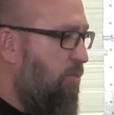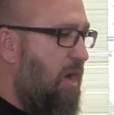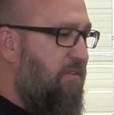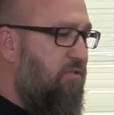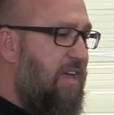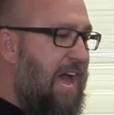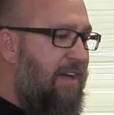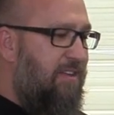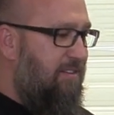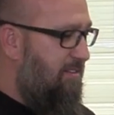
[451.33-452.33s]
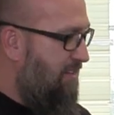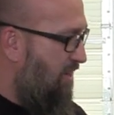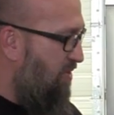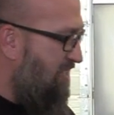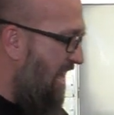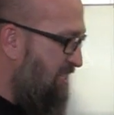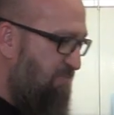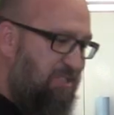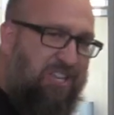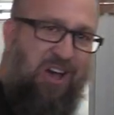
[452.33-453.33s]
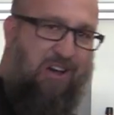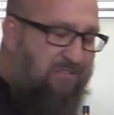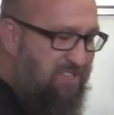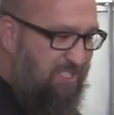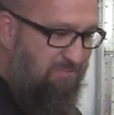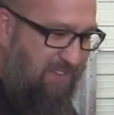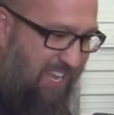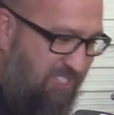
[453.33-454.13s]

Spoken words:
I'm grateful to have it. You know, it's got some scuffs and some